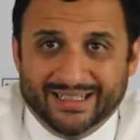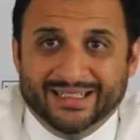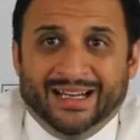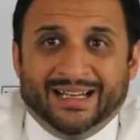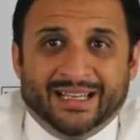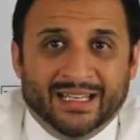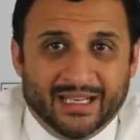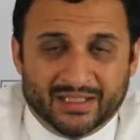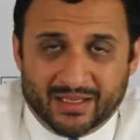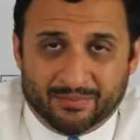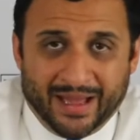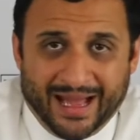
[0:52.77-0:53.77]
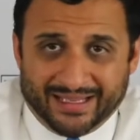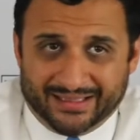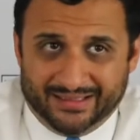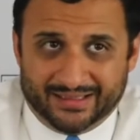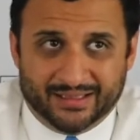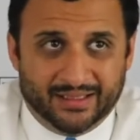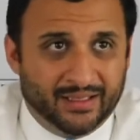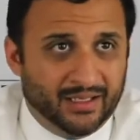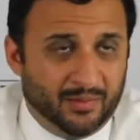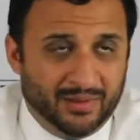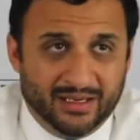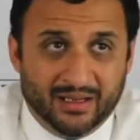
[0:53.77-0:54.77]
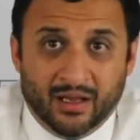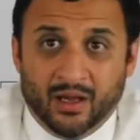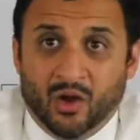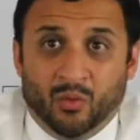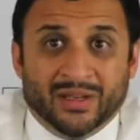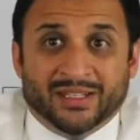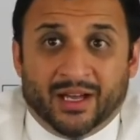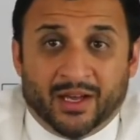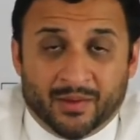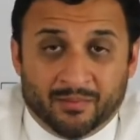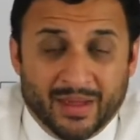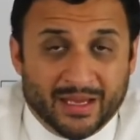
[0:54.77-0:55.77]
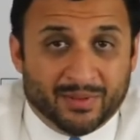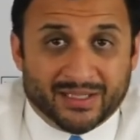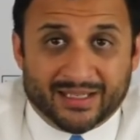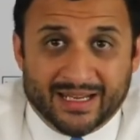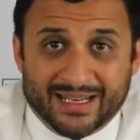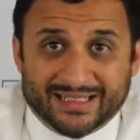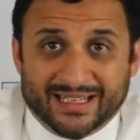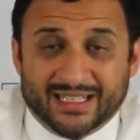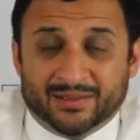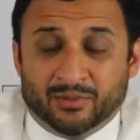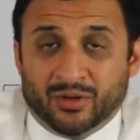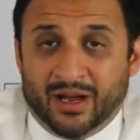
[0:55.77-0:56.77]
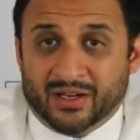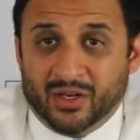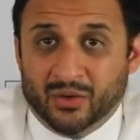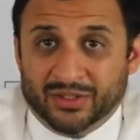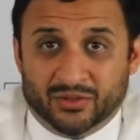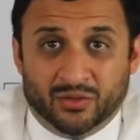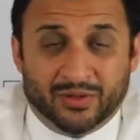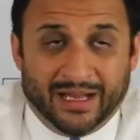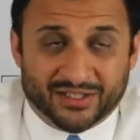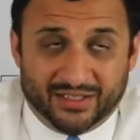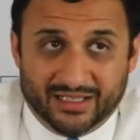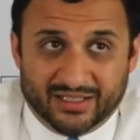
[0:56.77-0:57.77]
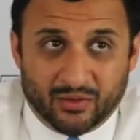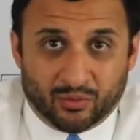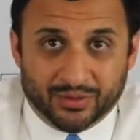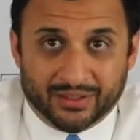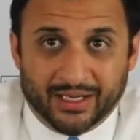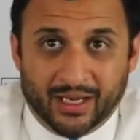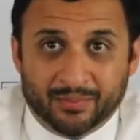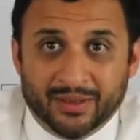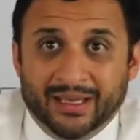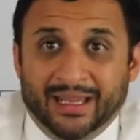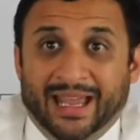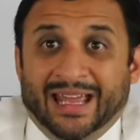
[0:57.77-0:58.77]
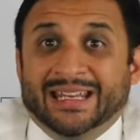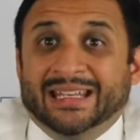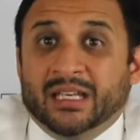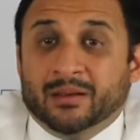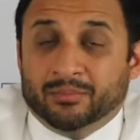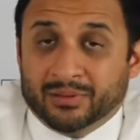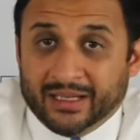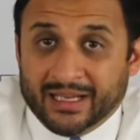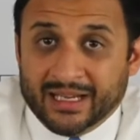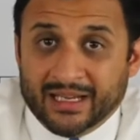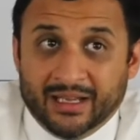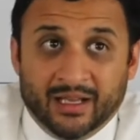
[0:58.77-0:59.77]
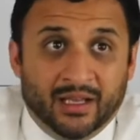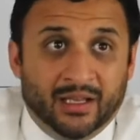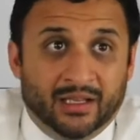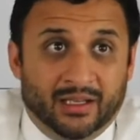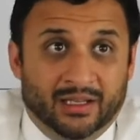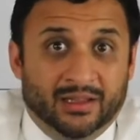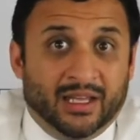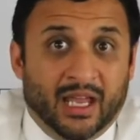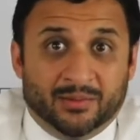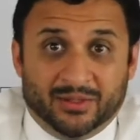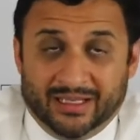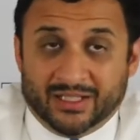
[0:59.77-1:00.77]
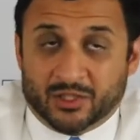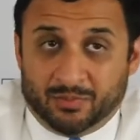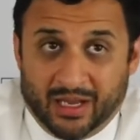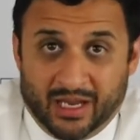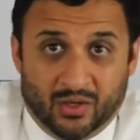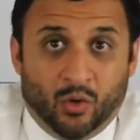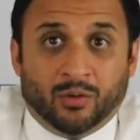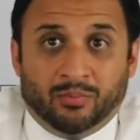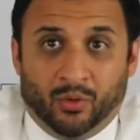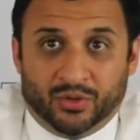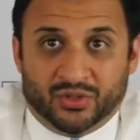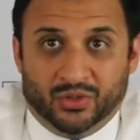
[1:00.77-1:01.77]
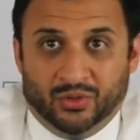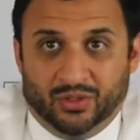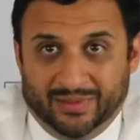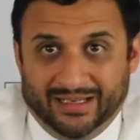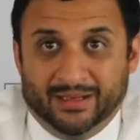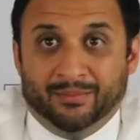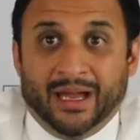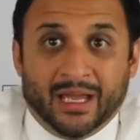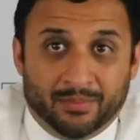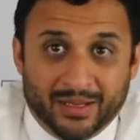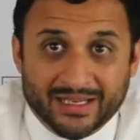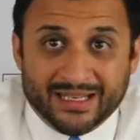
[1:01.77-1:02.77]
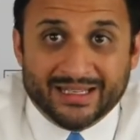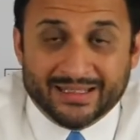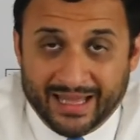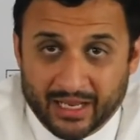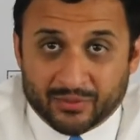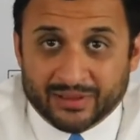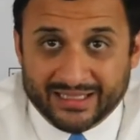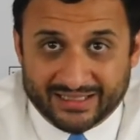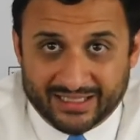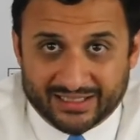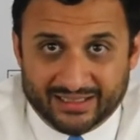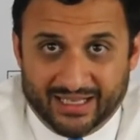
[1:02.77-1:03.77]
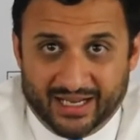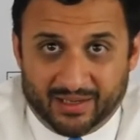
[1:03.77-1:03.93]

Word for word: not connecting passes. I mean, we saw him make mistakes against Morocco at the 2018 World Cup, and he didn't play in the games against Spain or Portugal. I mean, in my opinion, that really says a lot